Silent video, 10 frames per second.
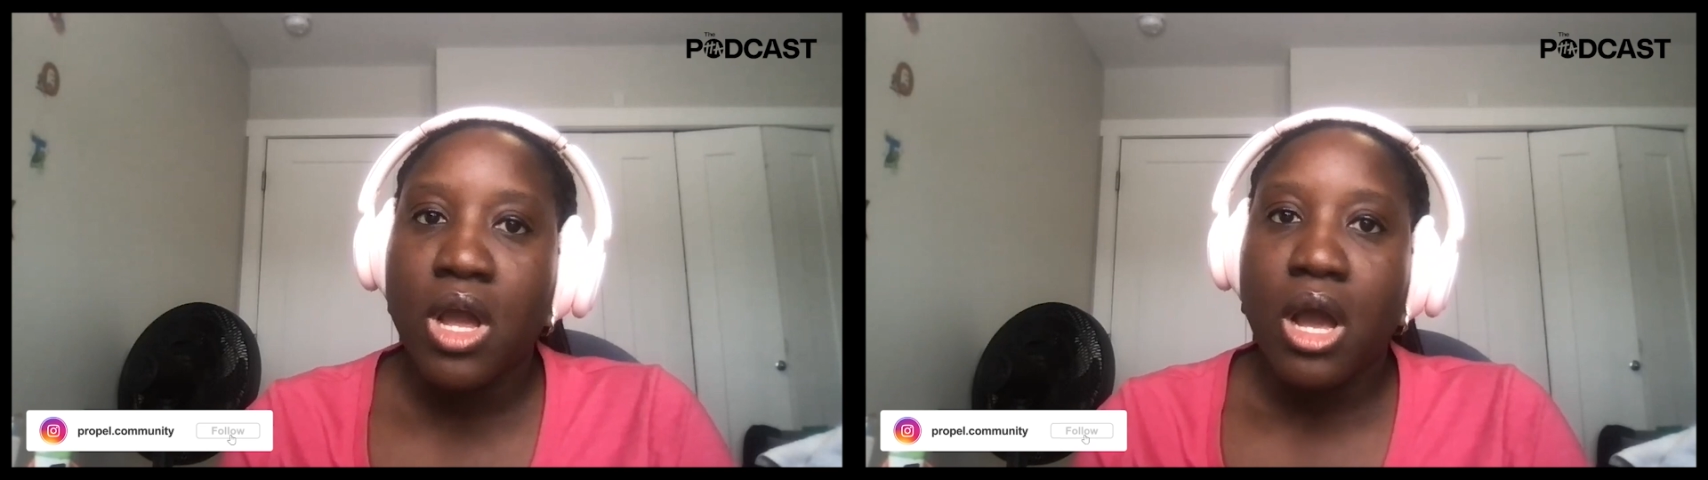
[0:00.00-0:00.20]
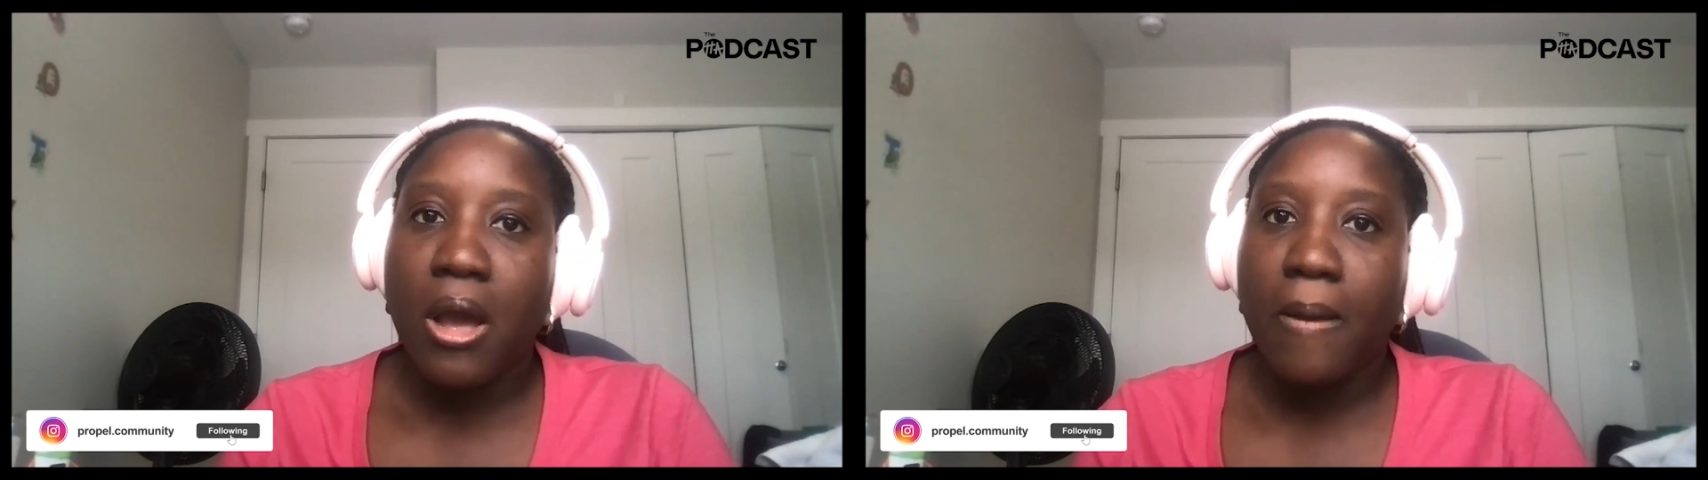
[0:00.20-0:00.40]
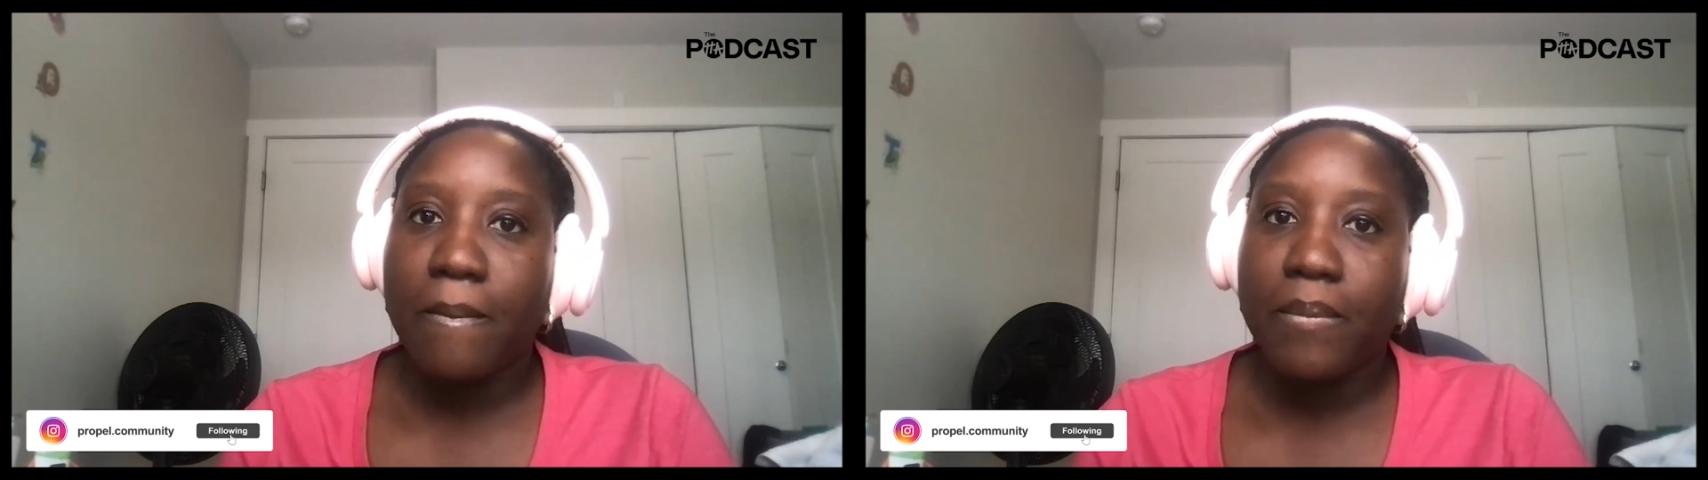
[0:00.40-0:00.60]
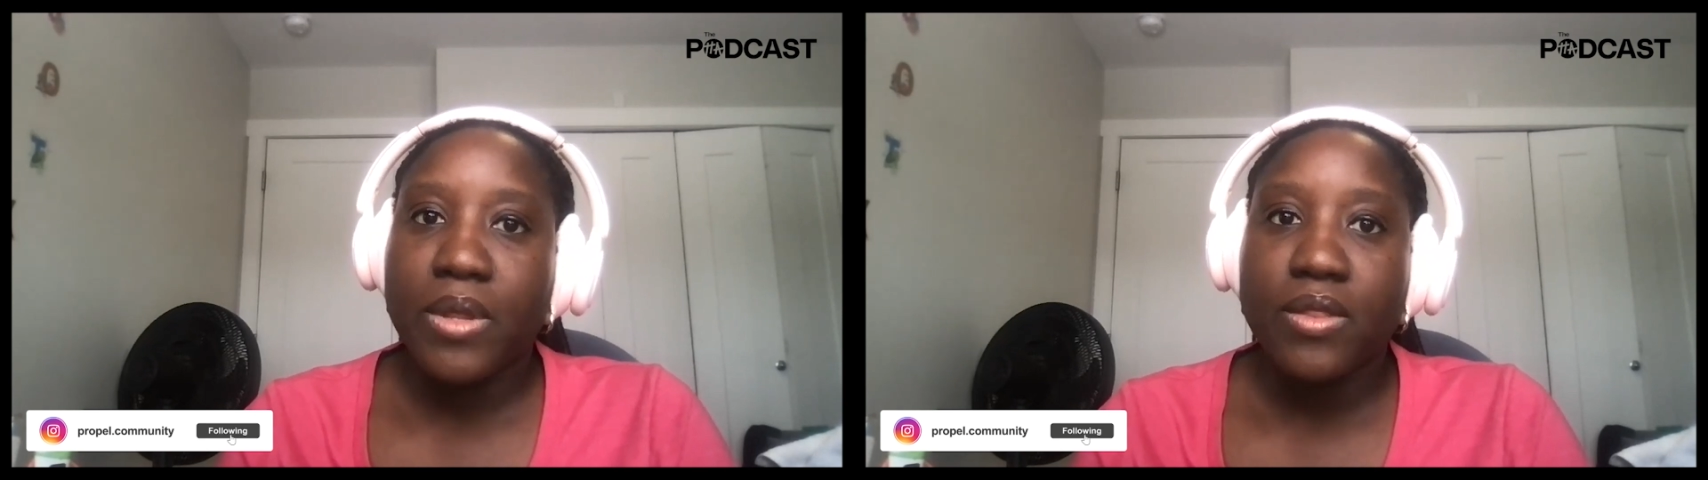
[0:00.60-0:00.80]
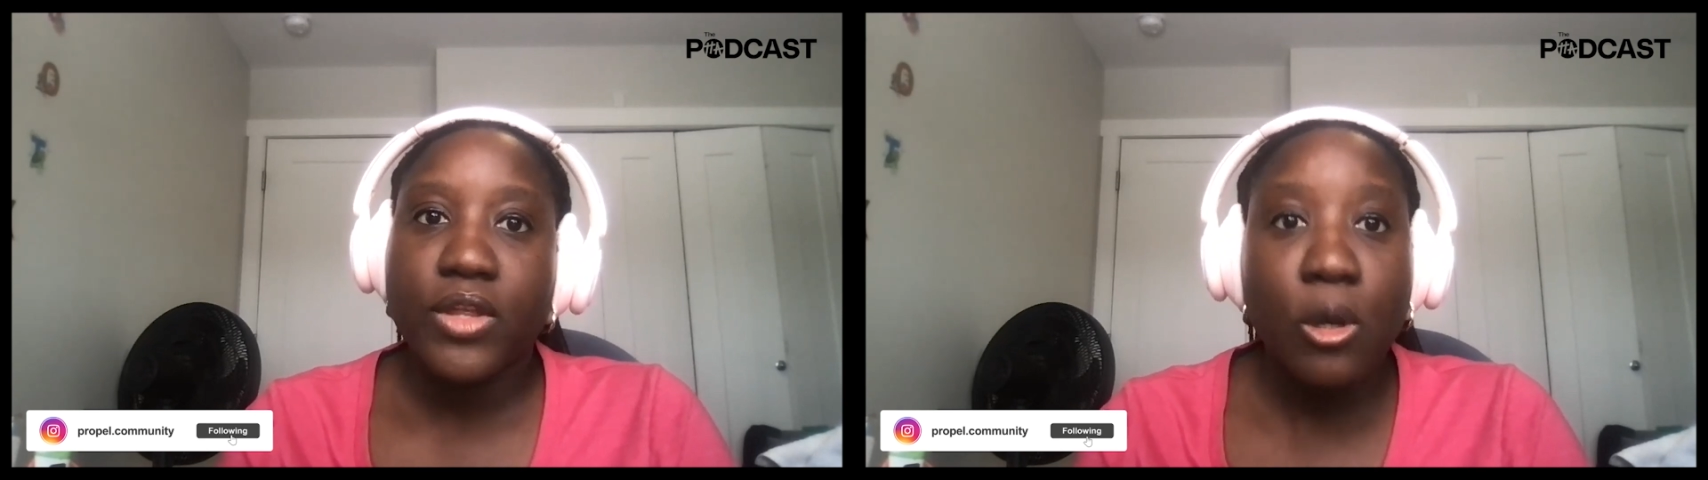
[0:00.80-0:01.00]

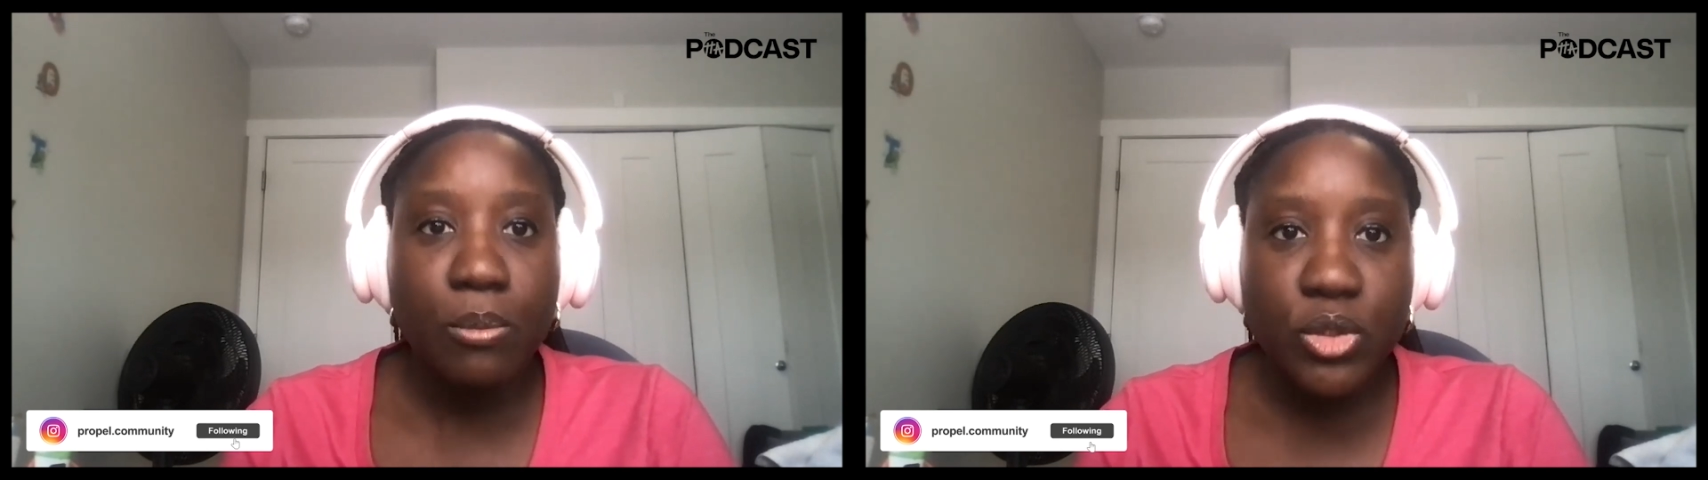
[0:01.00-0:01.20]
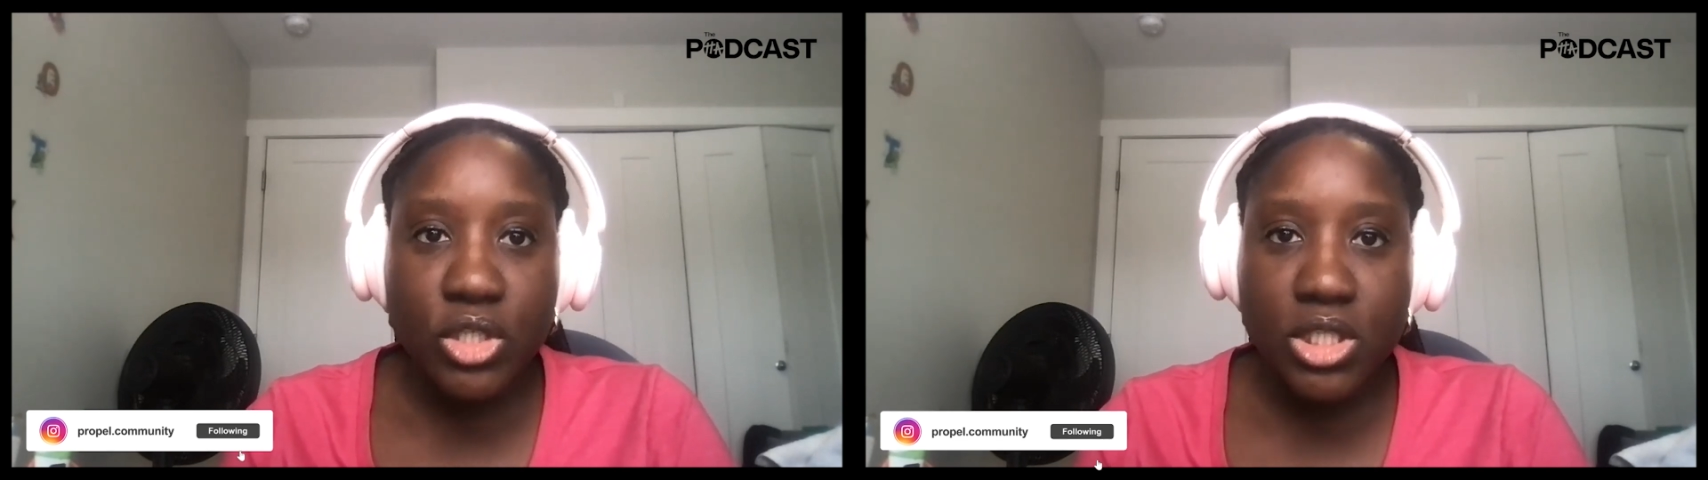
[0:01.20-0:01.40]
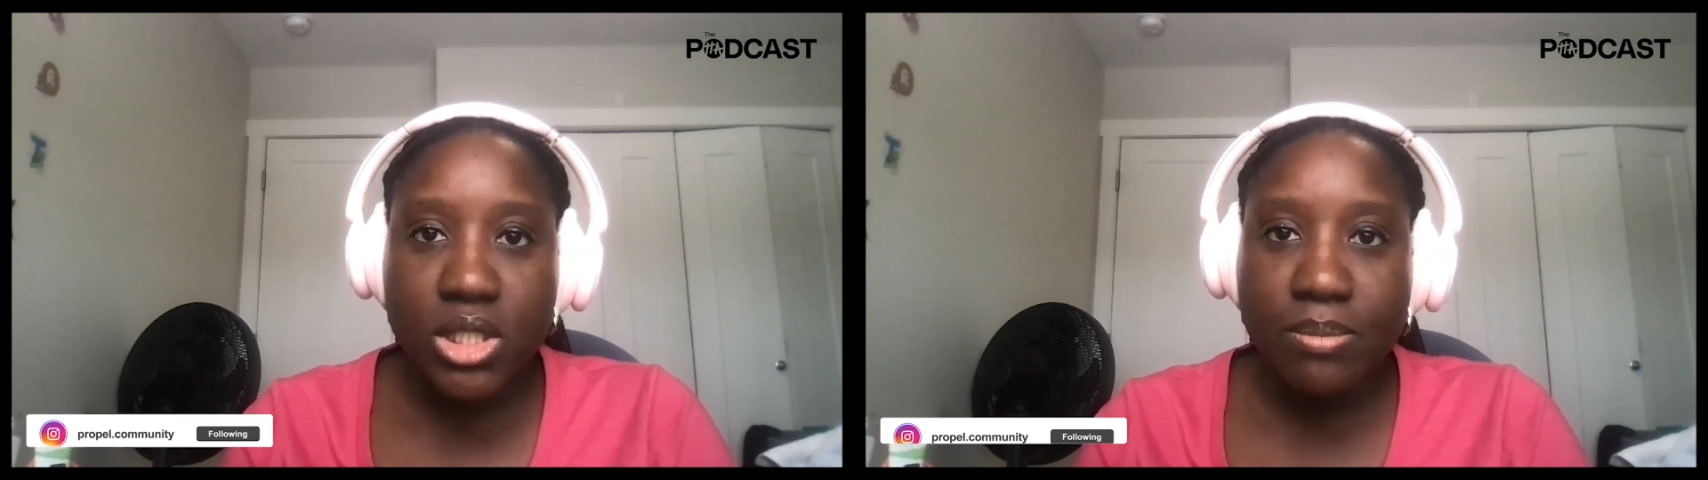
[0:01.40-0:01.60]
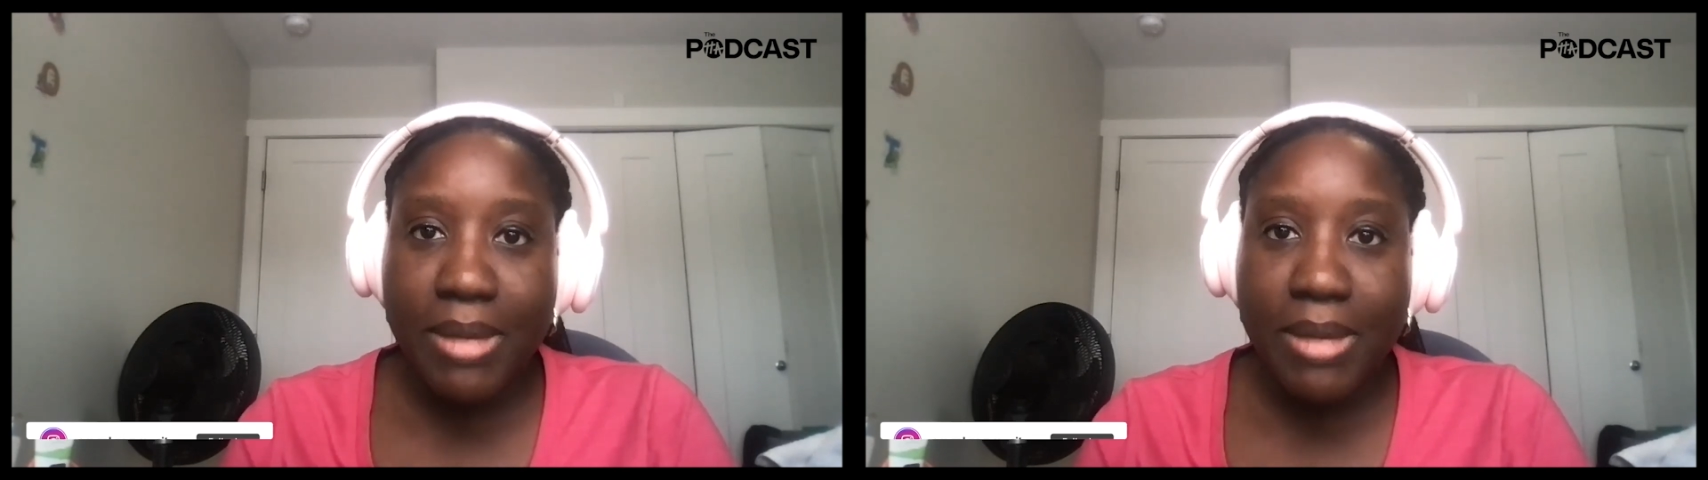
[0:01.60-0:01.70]
the community